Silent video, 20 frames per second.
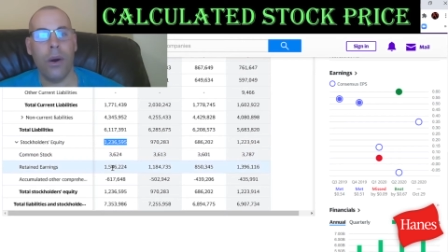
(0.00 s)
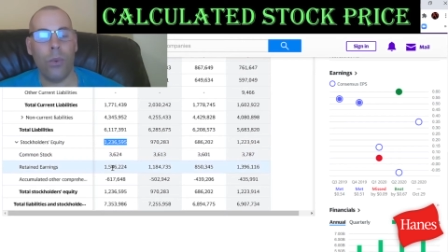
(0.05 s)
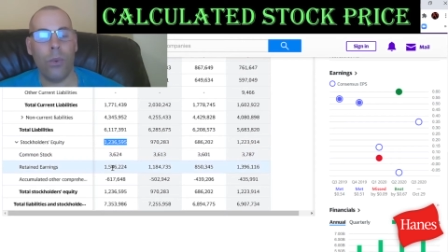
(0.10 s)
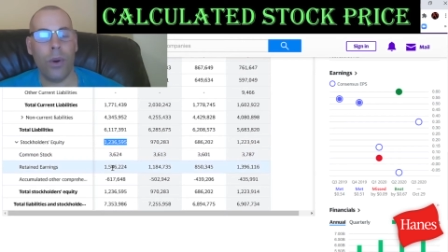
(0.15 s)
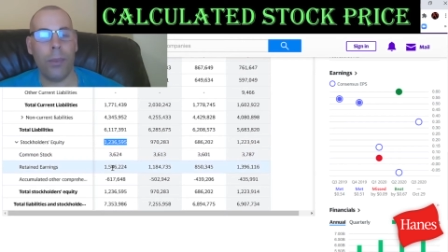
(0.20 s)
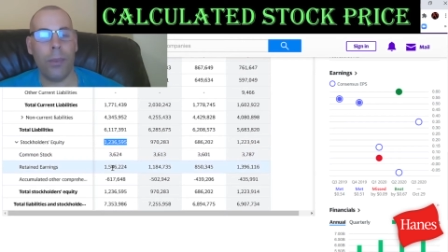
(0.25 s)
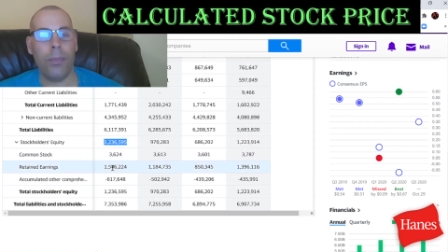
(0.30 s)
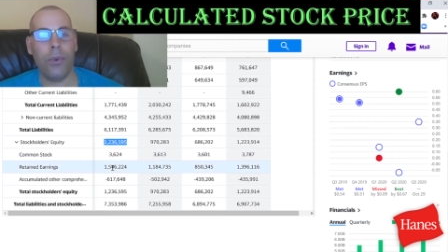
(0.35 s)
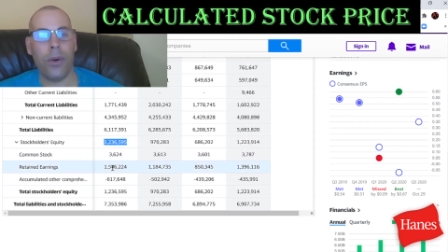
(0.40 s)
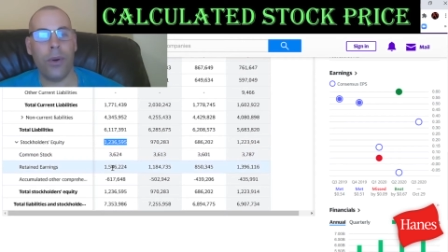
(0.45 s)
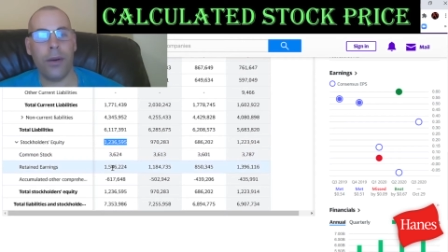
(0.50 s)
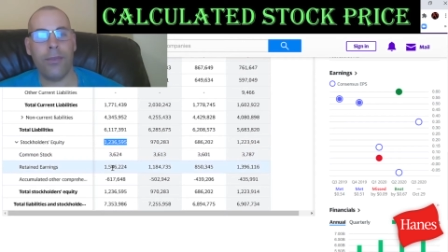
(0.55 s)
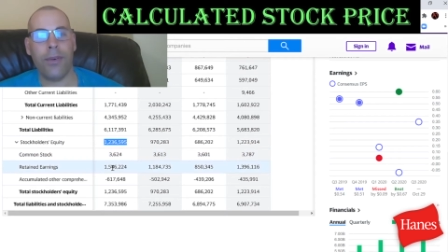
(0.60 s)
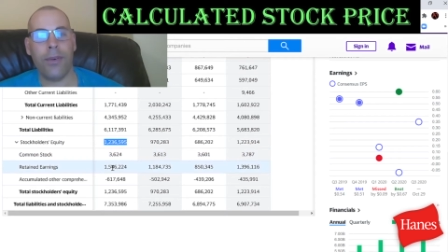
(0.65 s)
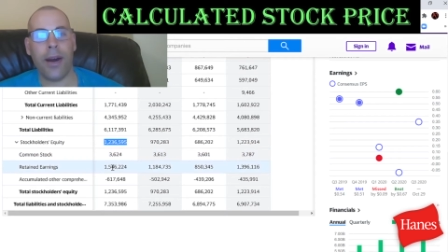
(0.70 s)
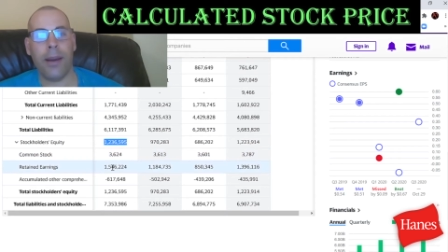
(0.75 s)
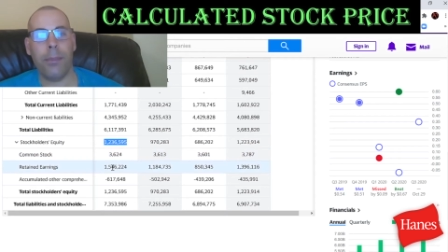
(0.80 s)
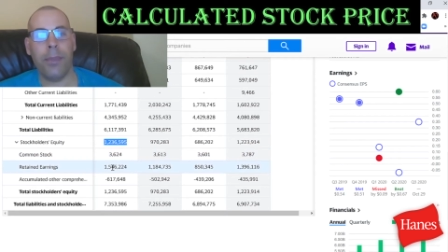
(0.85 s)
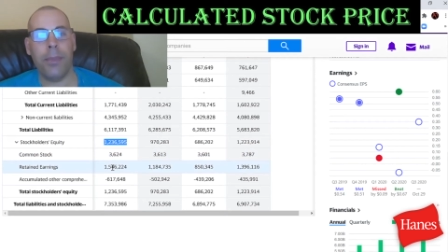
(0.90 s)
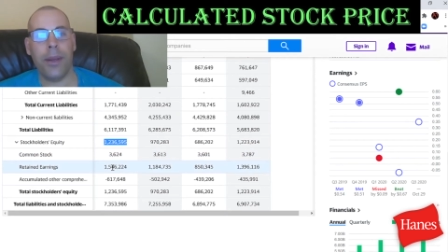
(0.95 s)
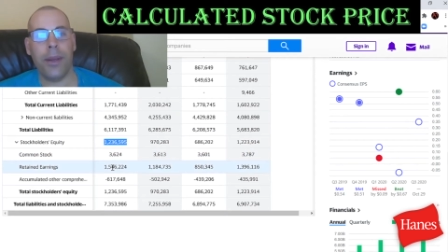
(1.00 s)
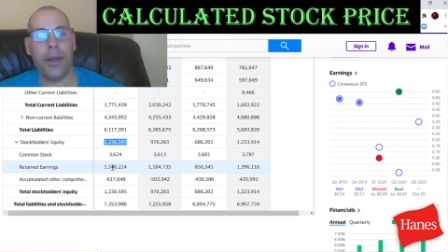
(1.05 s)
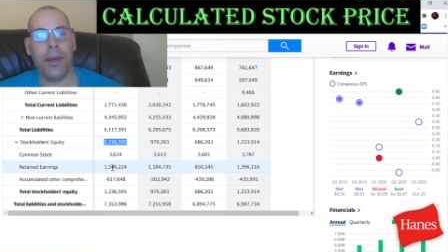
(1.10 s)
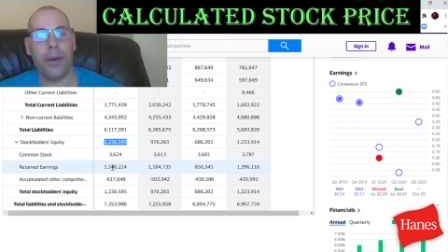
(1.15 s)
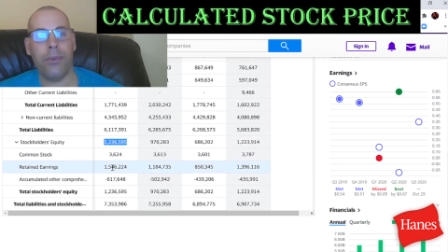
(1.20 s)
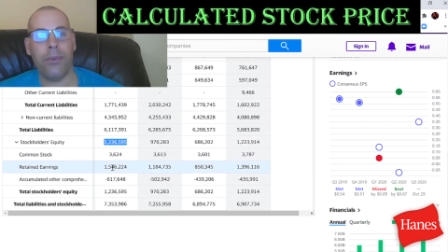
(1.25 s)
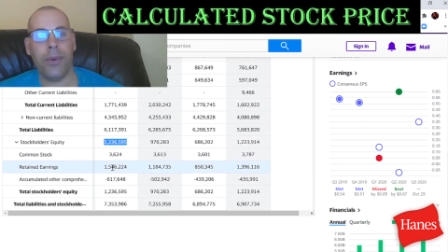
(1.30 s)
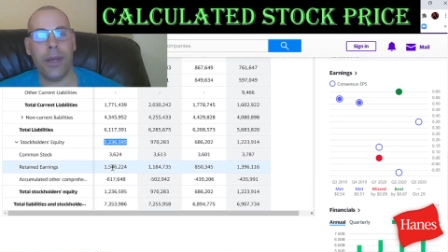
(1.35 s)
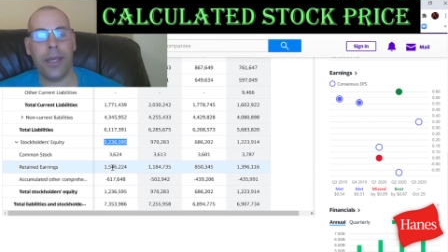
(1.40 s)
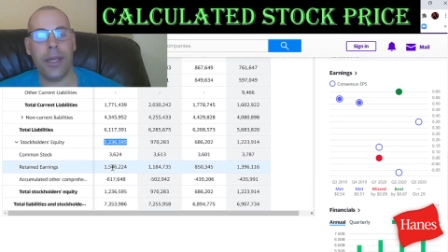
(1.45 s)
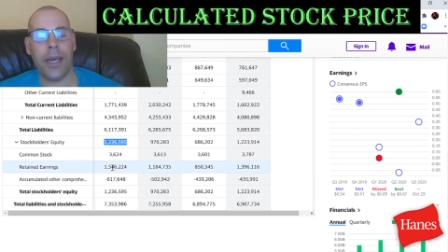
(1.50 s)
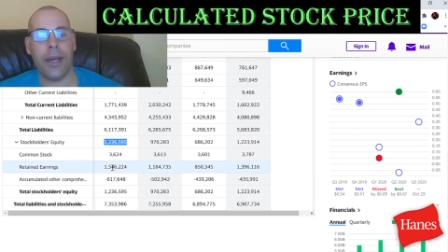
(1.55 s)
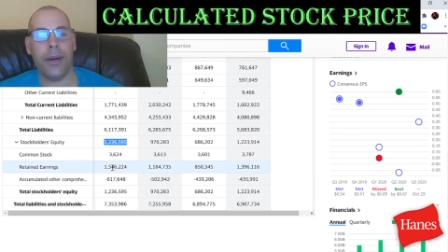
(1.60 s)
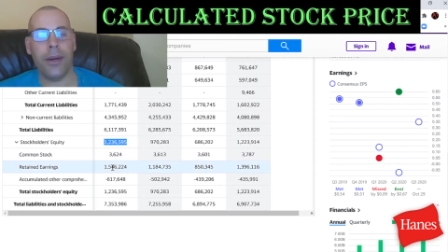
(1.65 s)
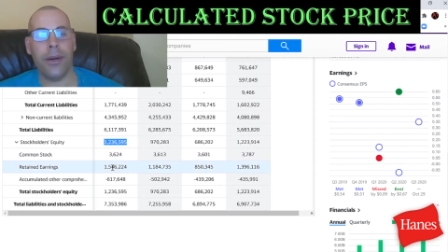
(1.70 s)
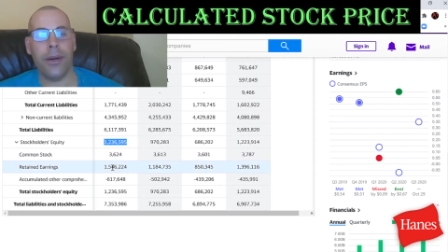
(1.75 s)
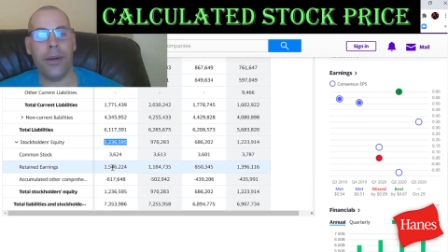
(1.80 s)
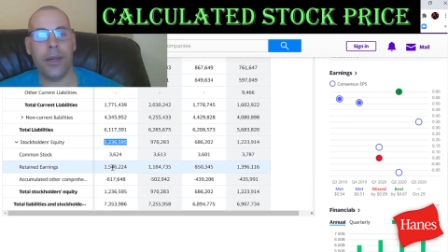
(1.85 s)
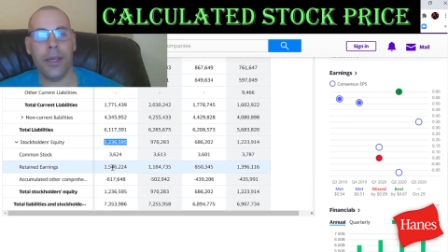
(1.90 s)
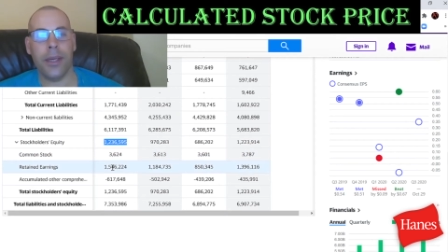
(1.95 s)
one point five billion dollars of
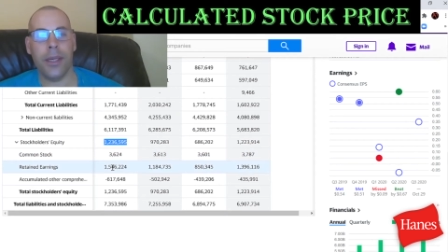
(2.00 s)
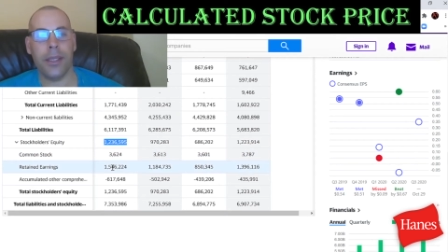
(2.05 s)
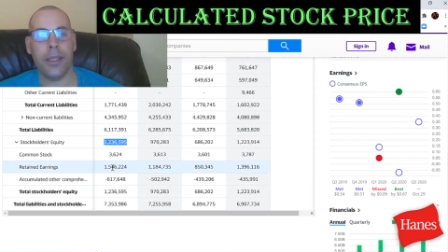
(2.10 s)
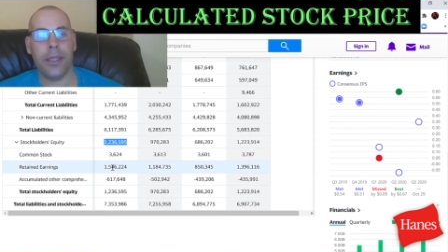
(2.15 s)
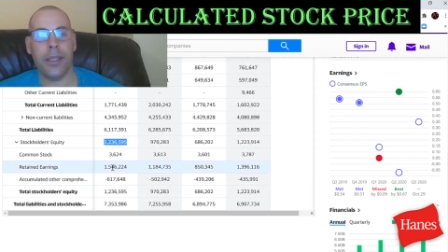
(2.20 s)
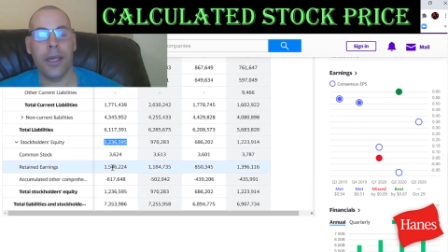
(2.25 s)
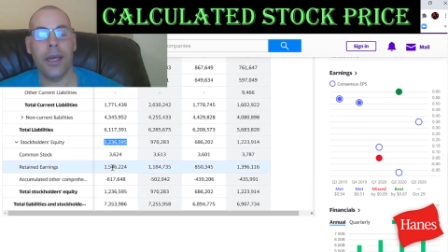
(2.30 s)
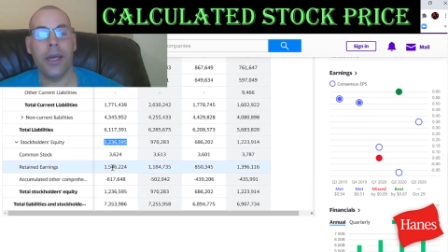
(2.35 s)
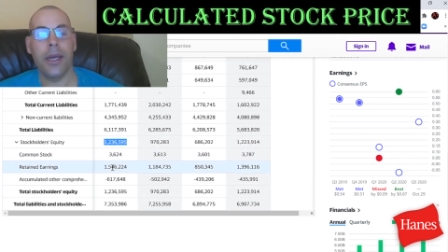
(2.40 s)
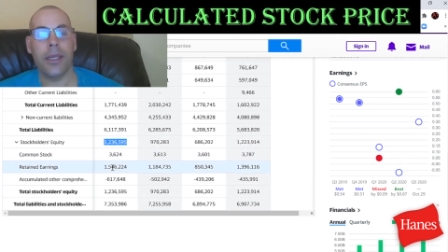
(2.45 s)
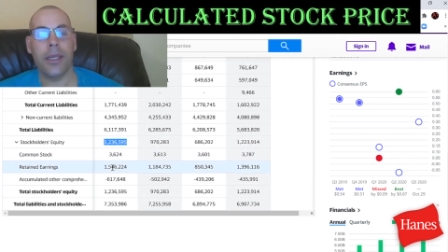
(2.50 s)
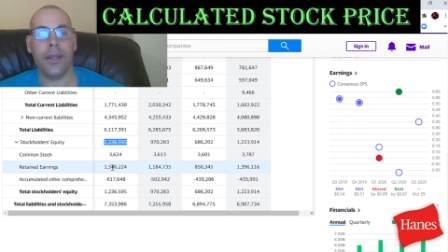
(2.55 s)
retained earnings.